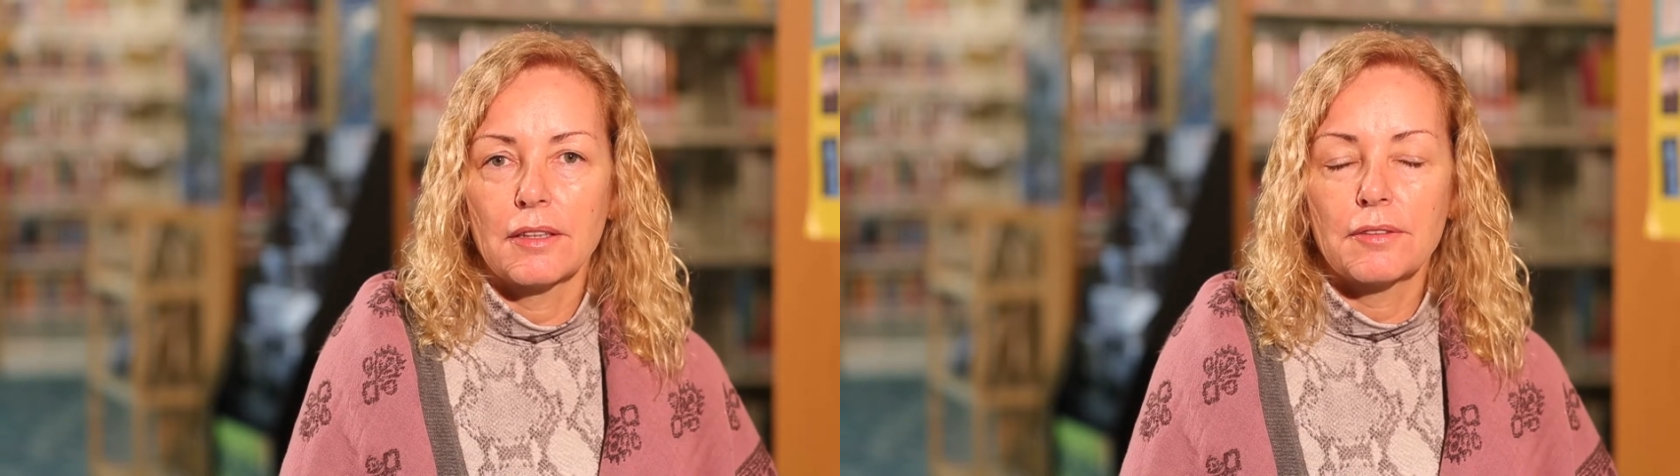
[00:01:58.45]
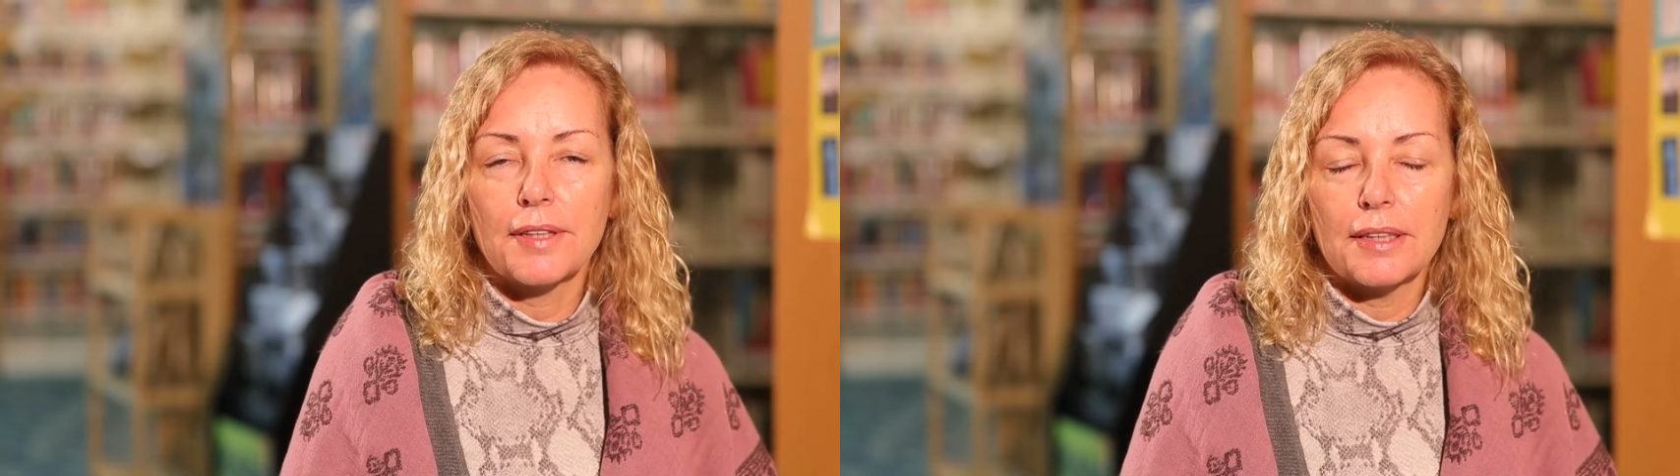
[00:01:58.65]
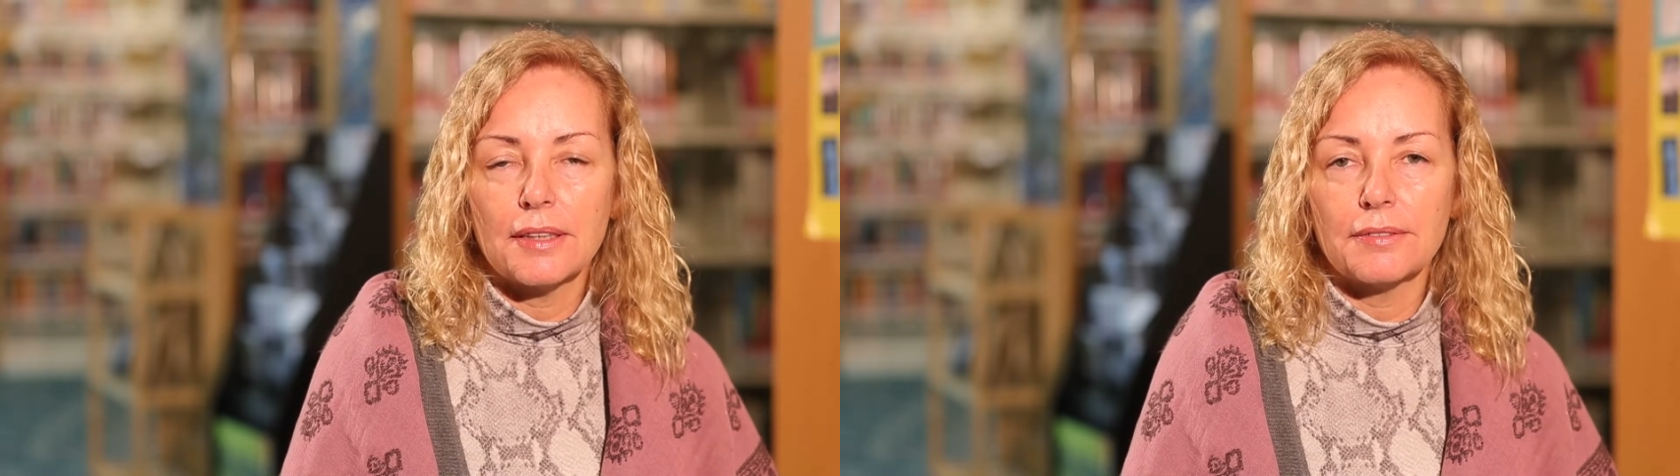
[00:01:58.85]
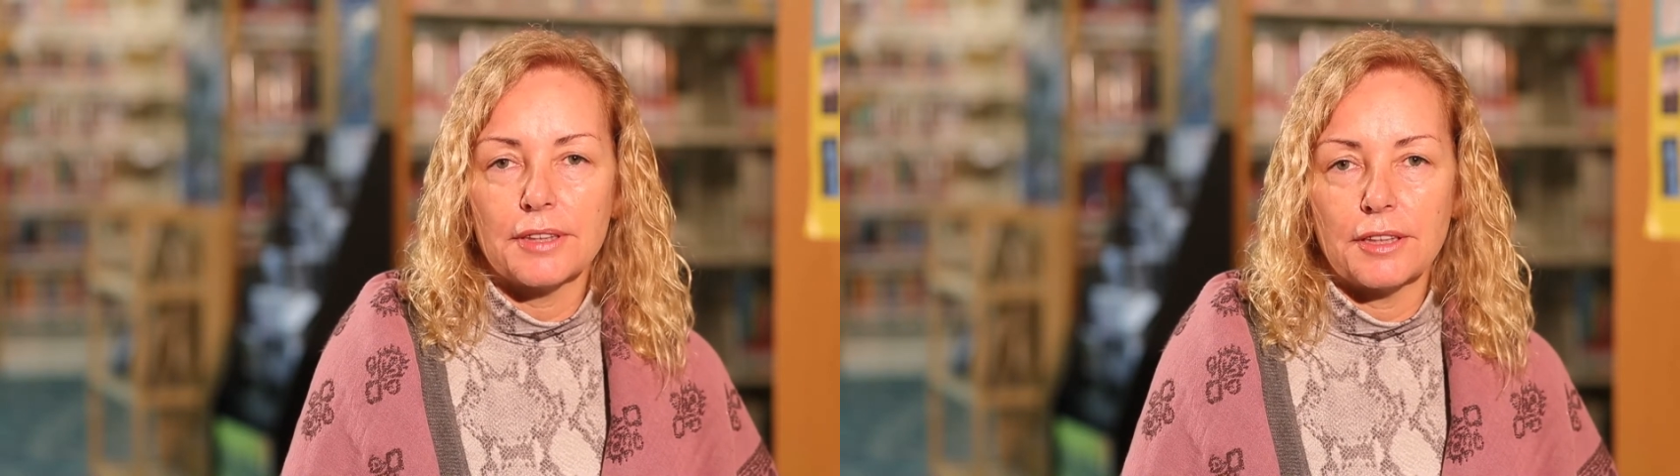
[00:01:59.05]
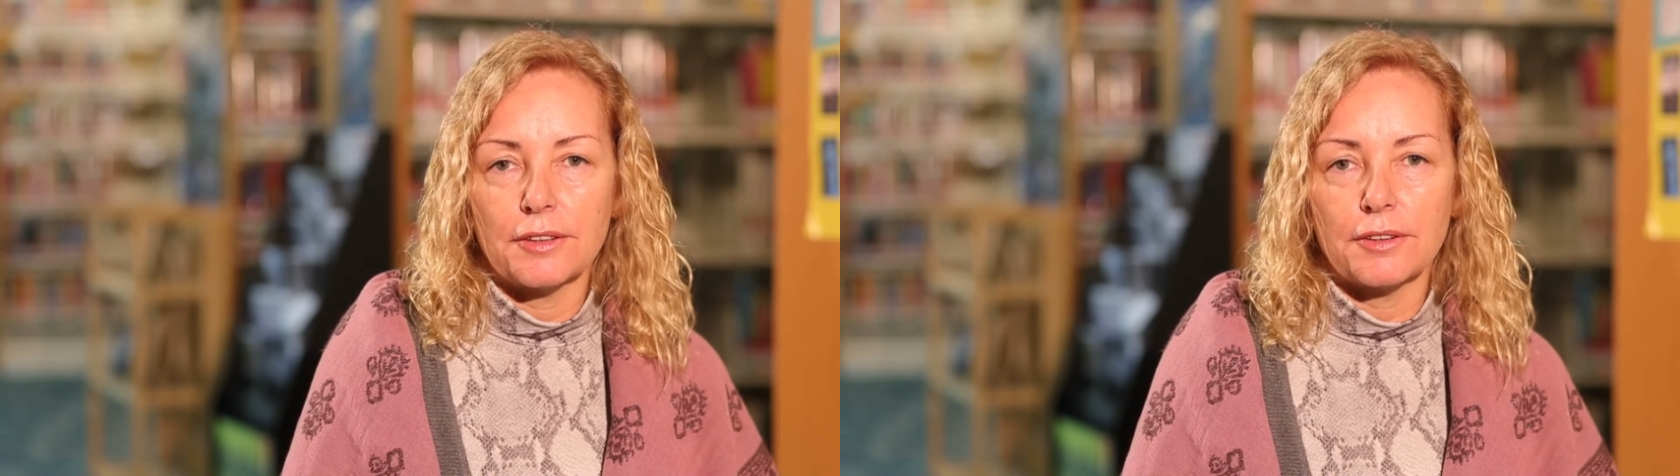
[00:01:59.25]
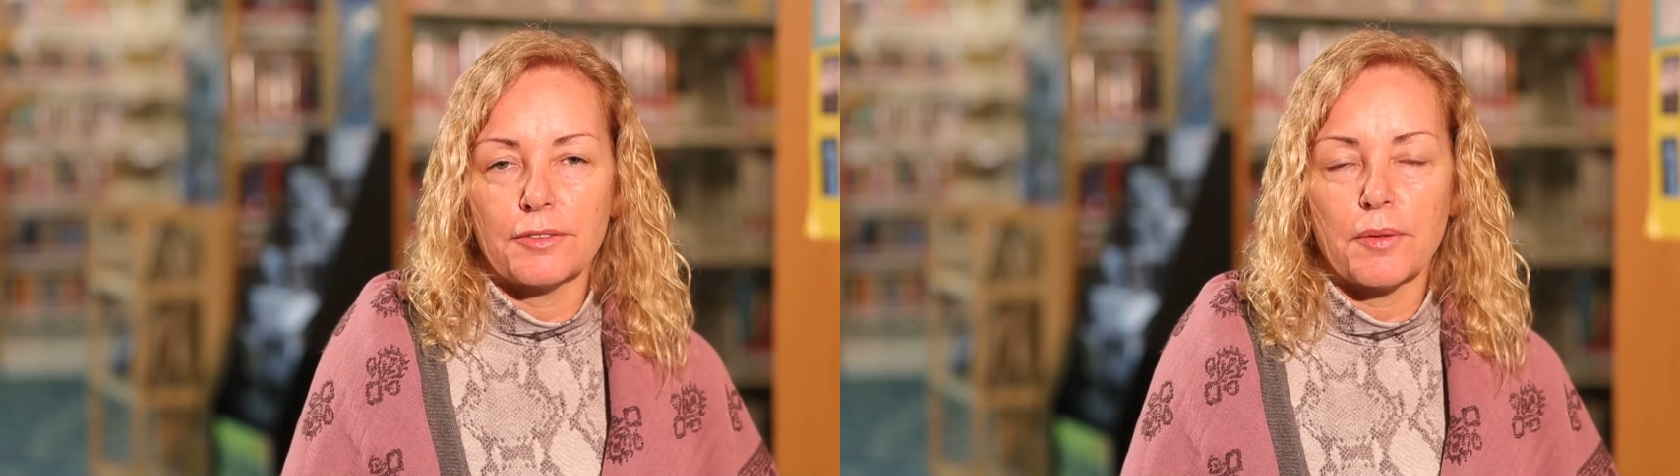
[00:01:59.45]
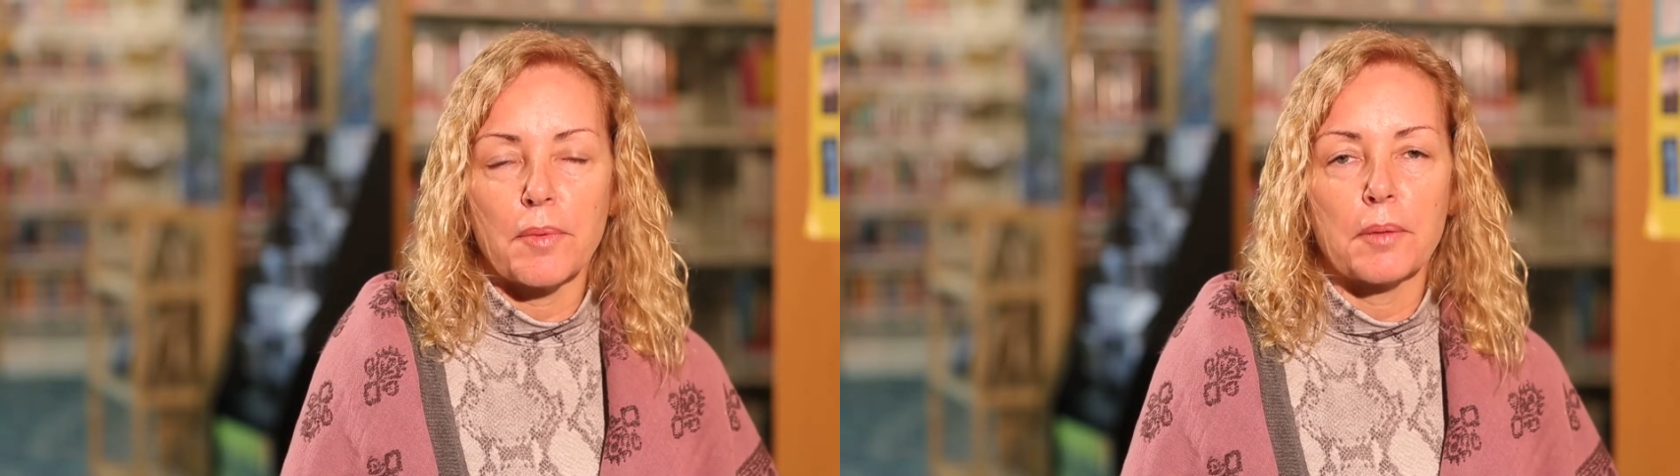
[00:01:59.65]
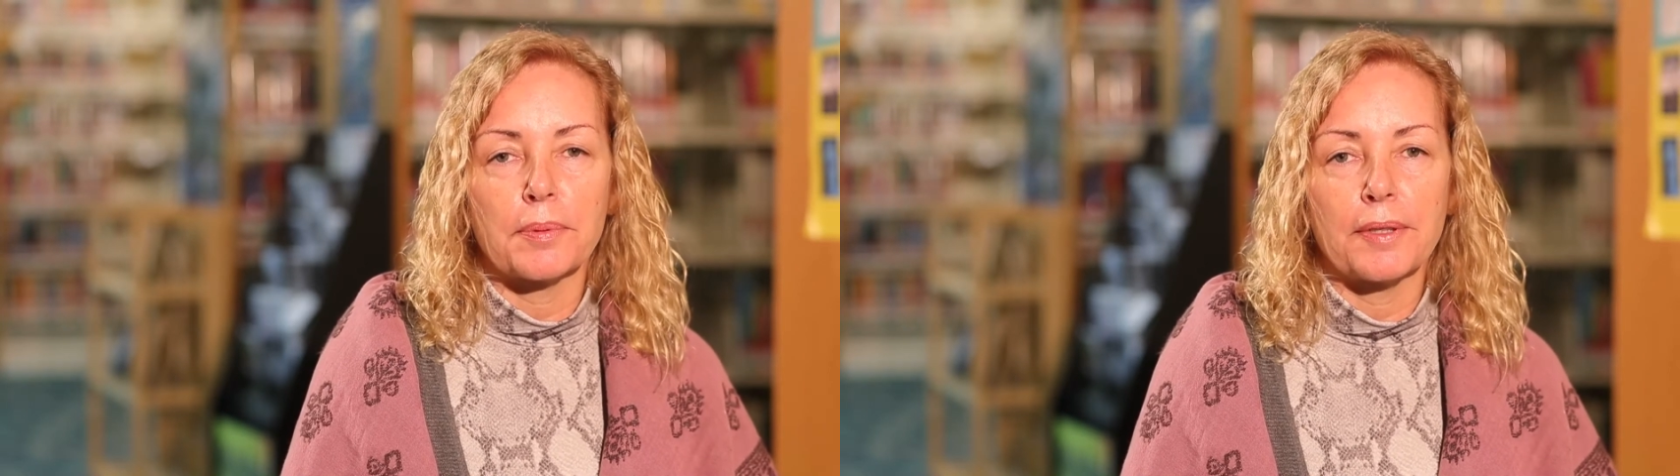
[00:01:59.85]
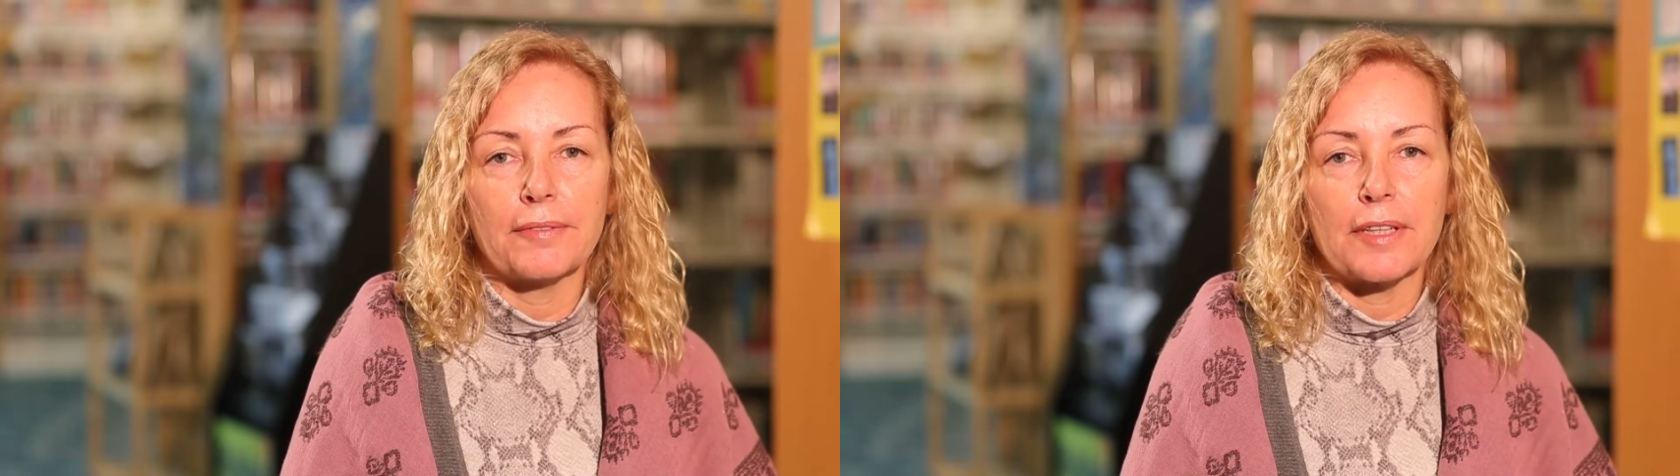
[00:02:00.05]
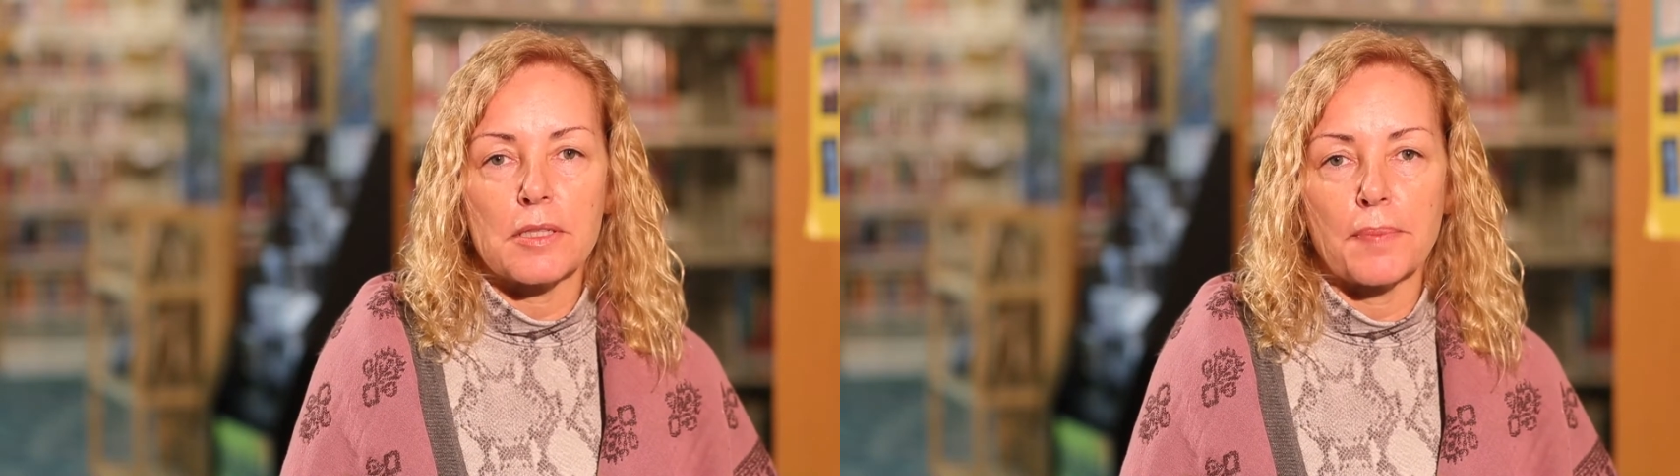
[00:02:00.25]
greatly reduced from our
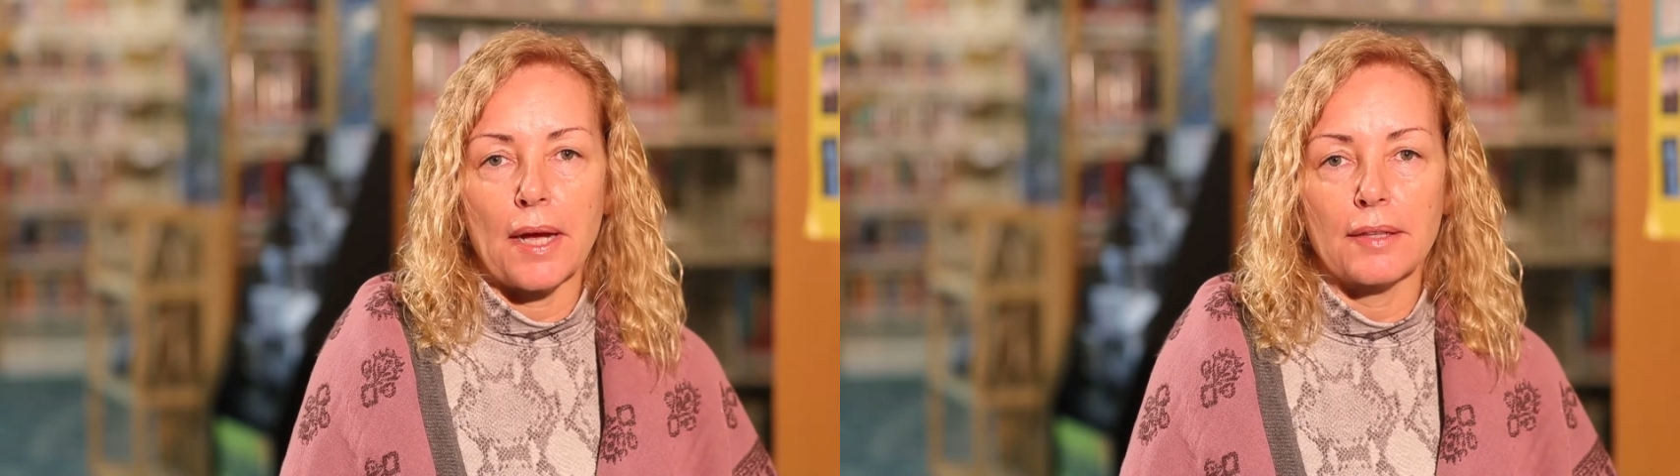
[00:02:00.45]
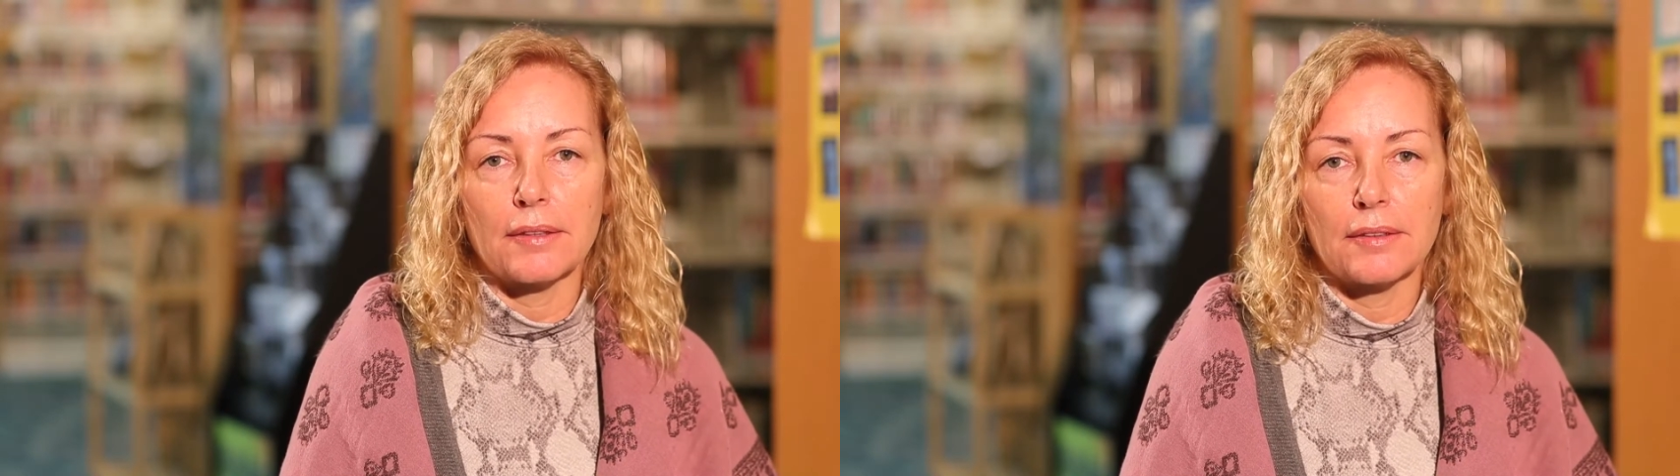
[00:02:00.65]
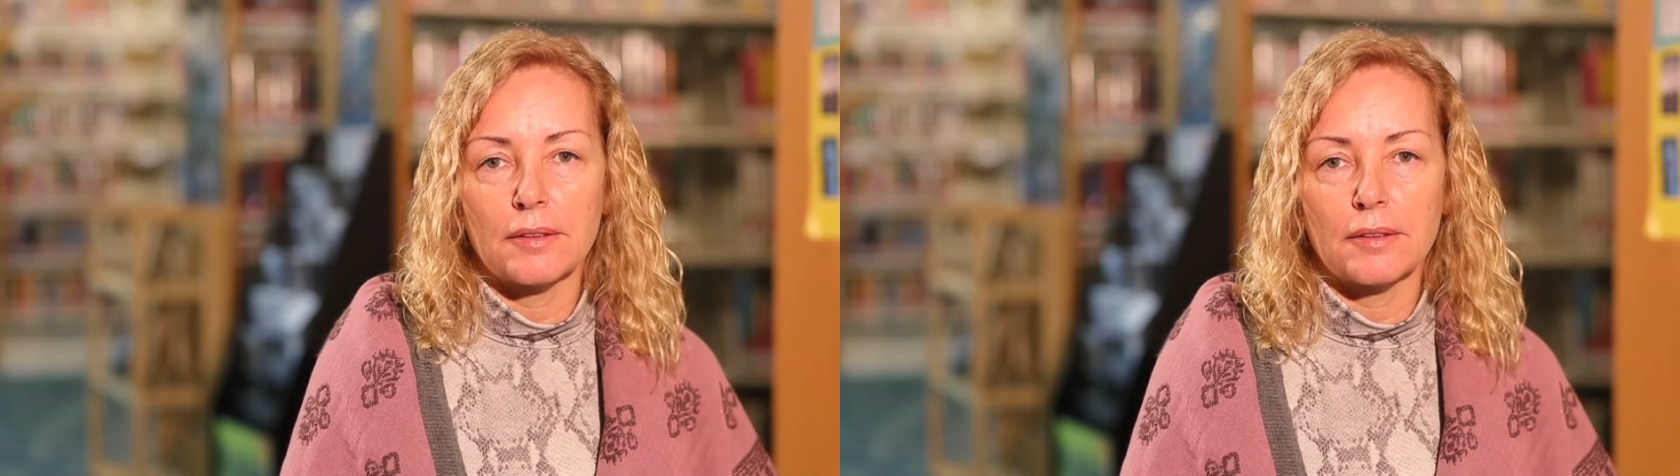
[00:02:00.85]
previous bond.